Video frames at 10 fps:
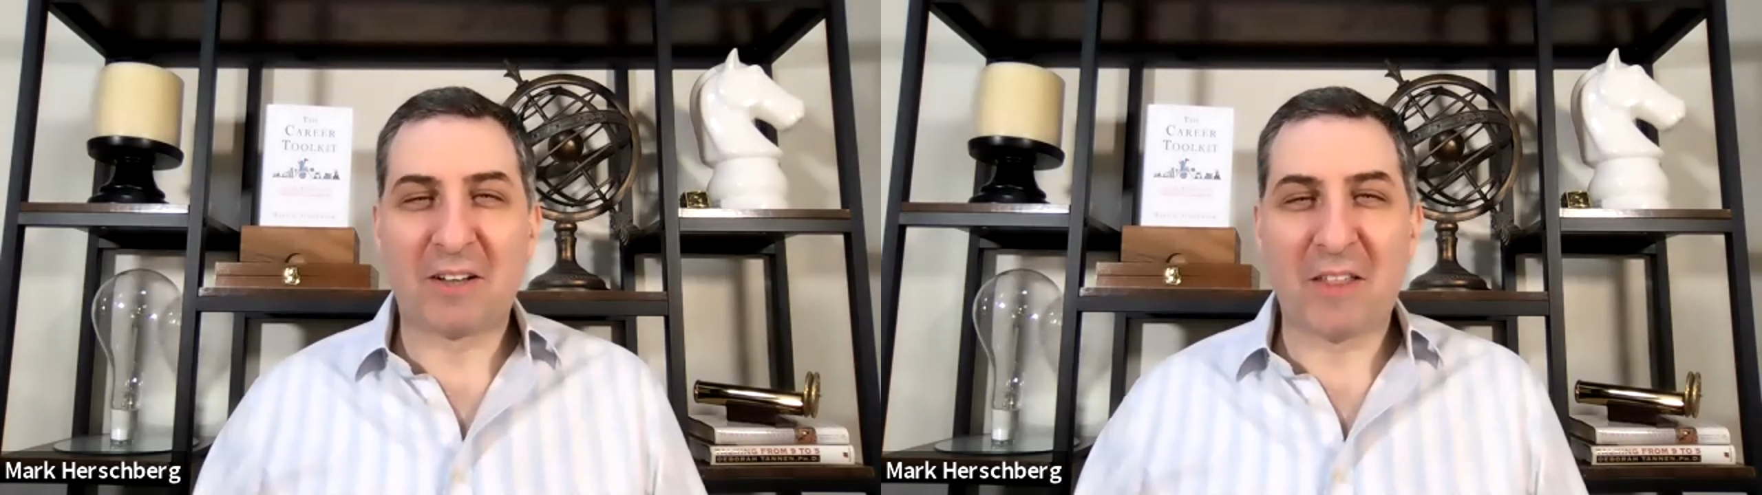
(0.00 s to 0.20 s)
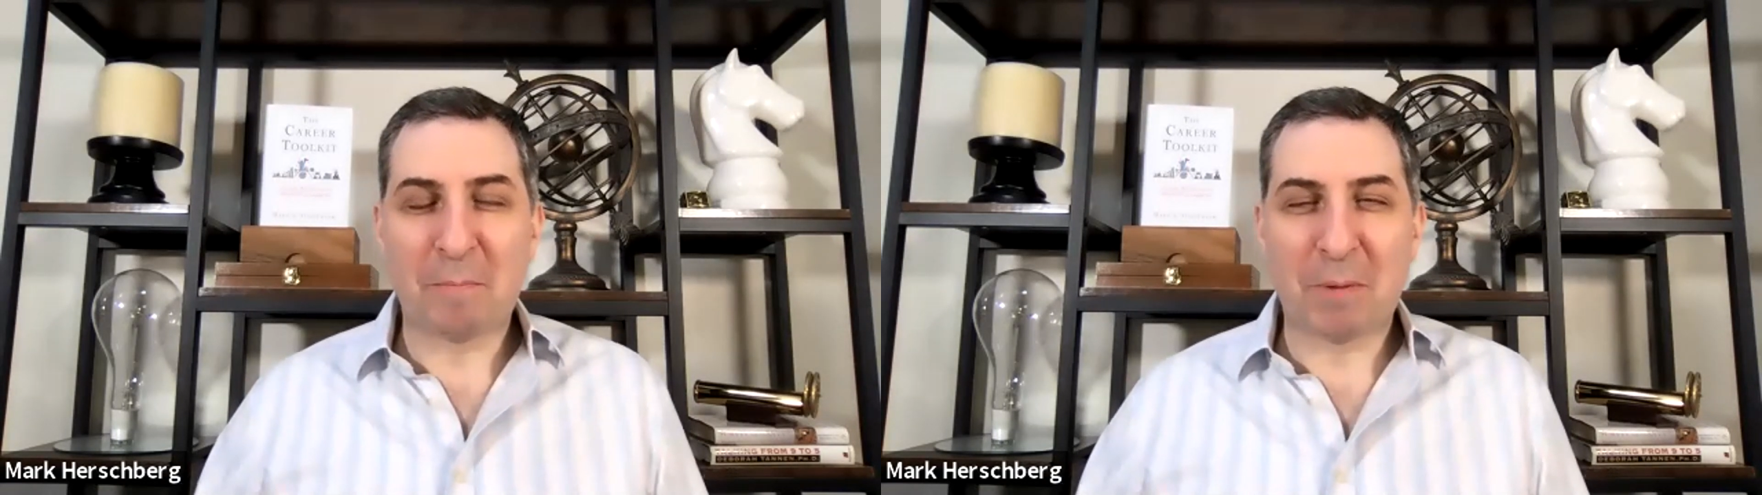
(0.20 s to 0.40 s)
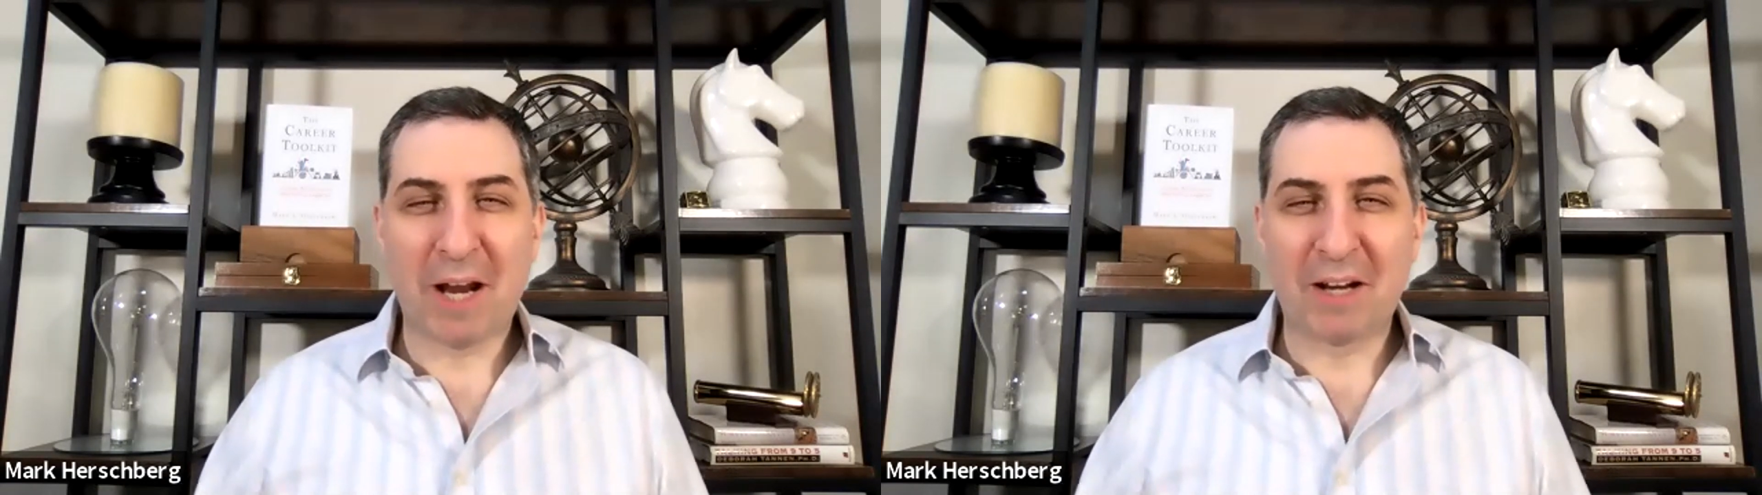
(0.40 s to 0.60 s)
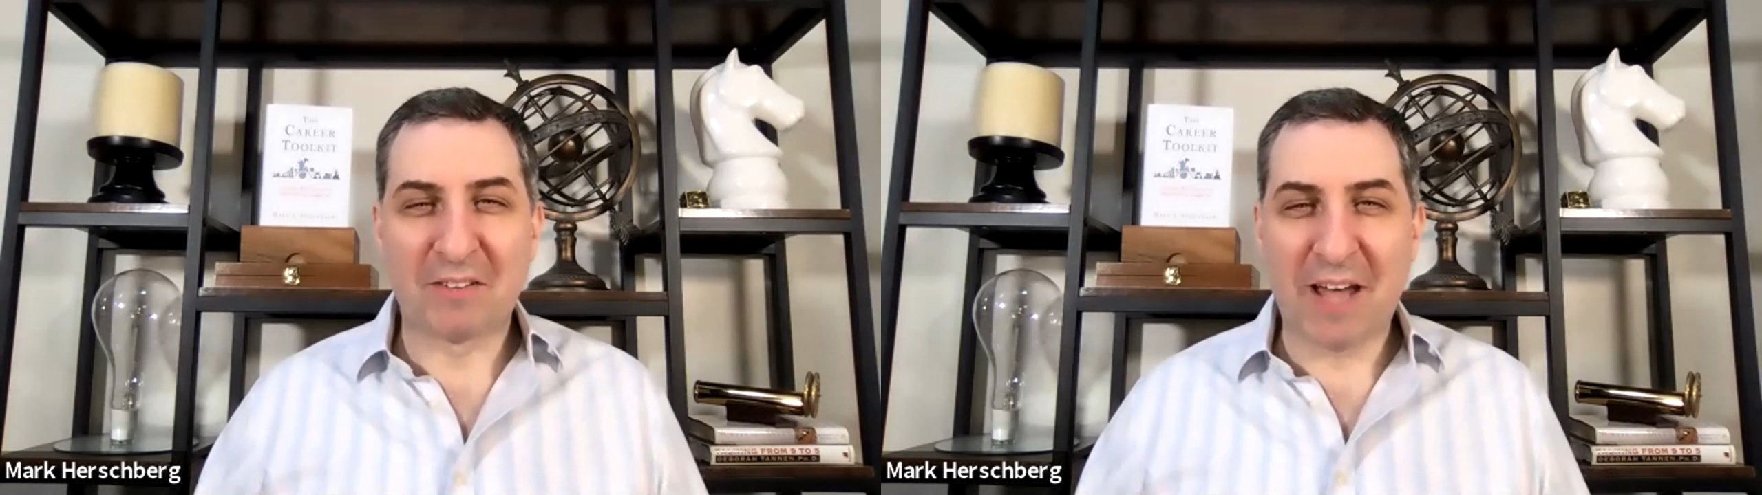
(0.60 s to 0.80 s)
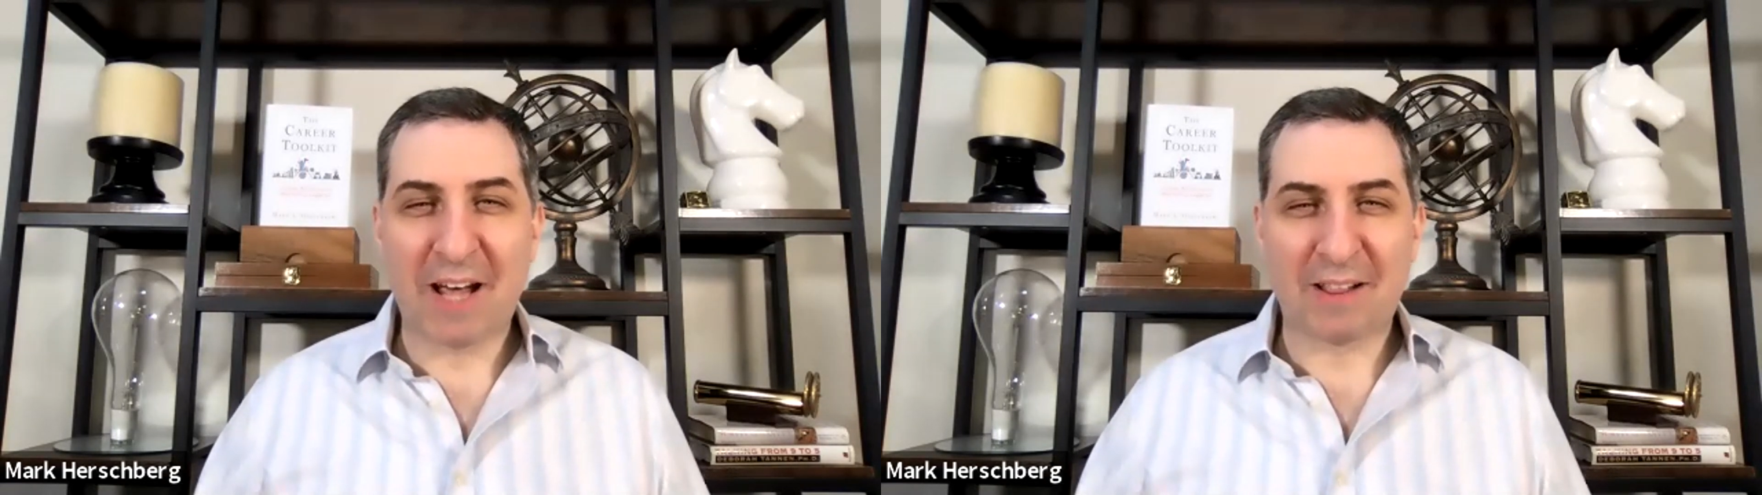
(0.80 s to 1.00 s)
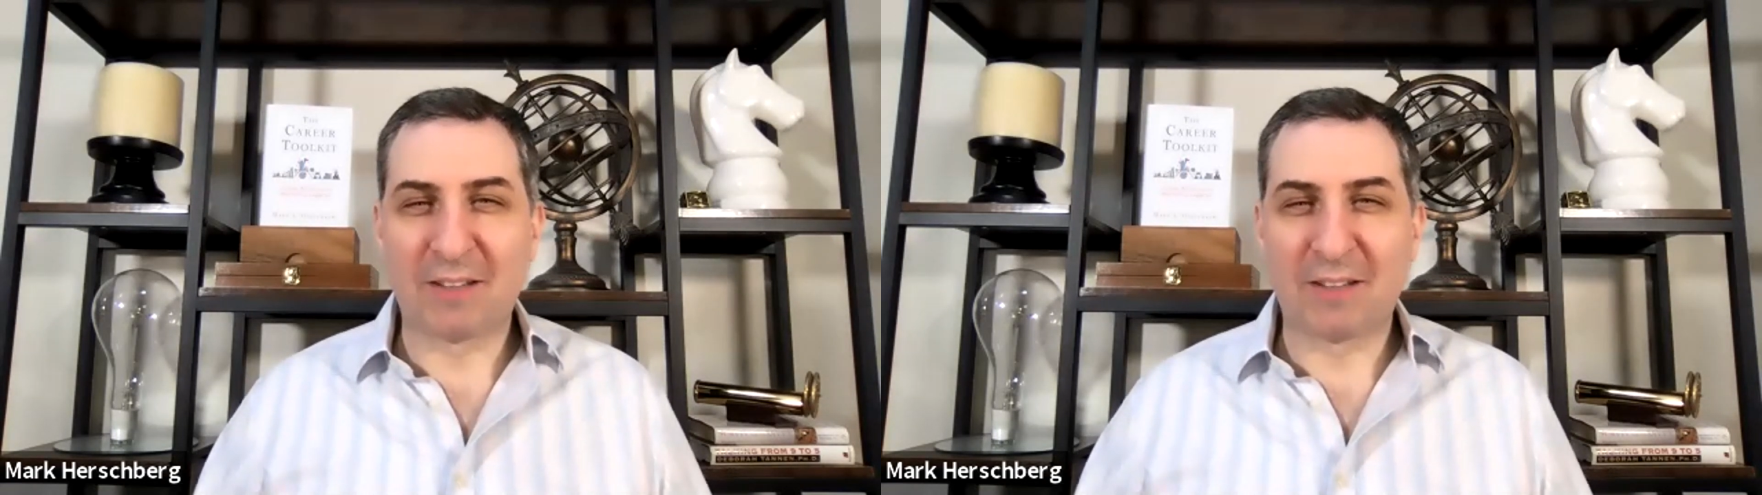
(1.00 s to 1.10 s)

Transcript: to that plan exactly.